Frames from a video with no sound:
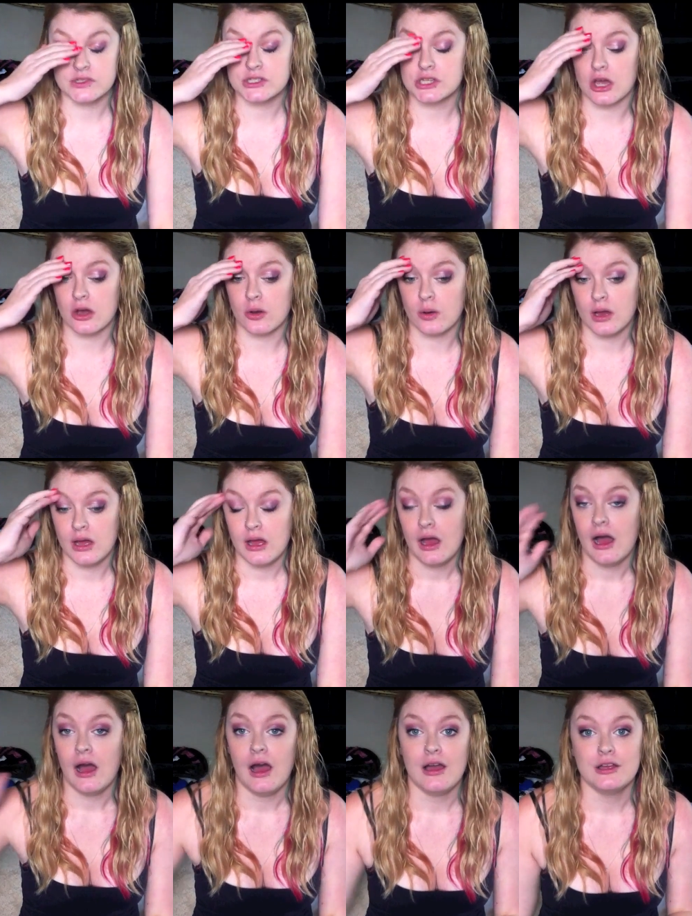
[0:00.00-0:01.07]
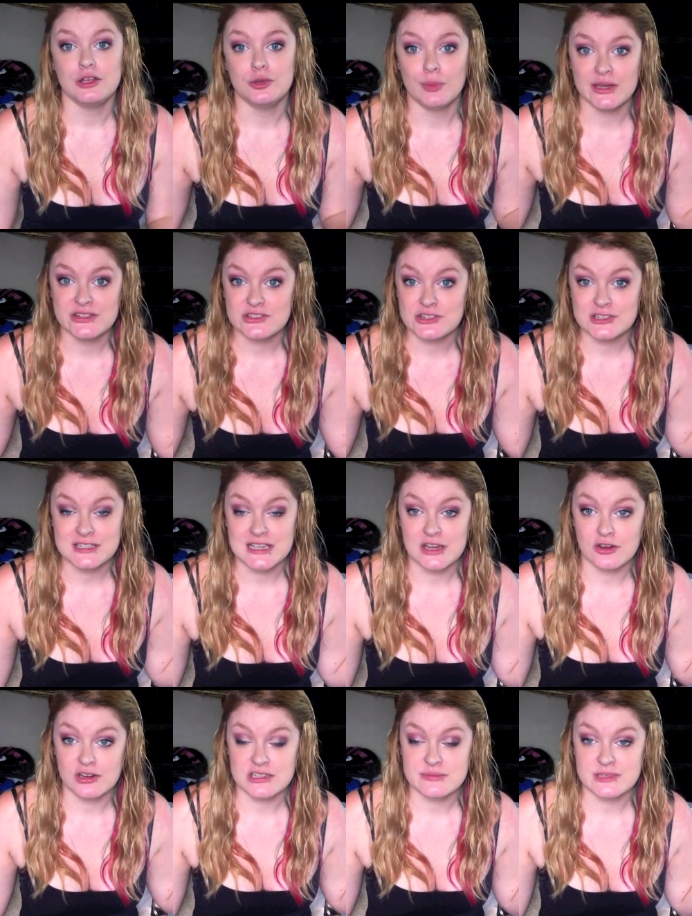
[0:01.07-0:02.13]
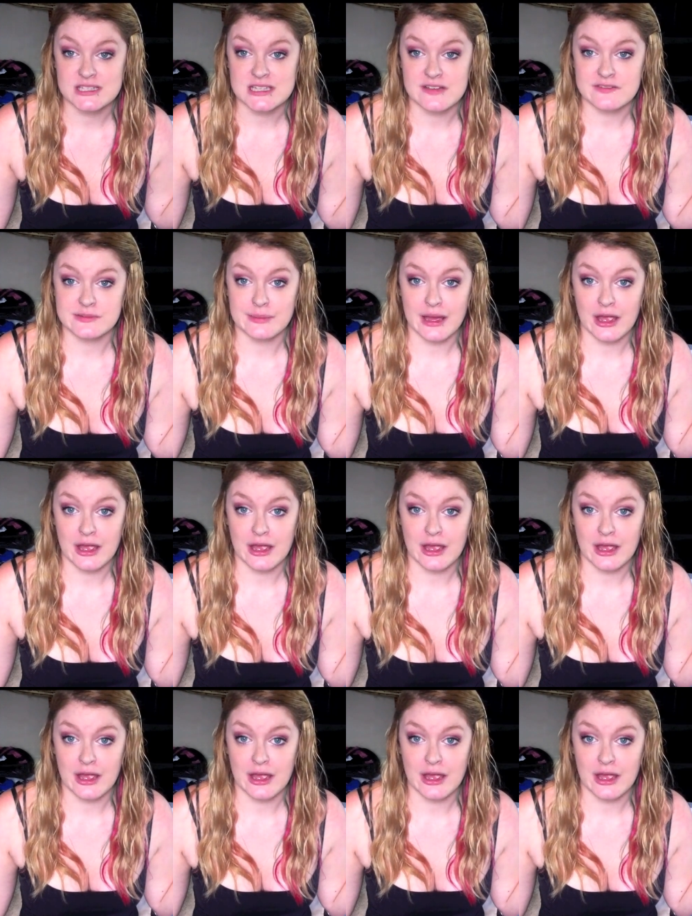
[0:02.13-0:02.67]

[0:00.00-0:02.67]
So you might start seeing Christmas stuff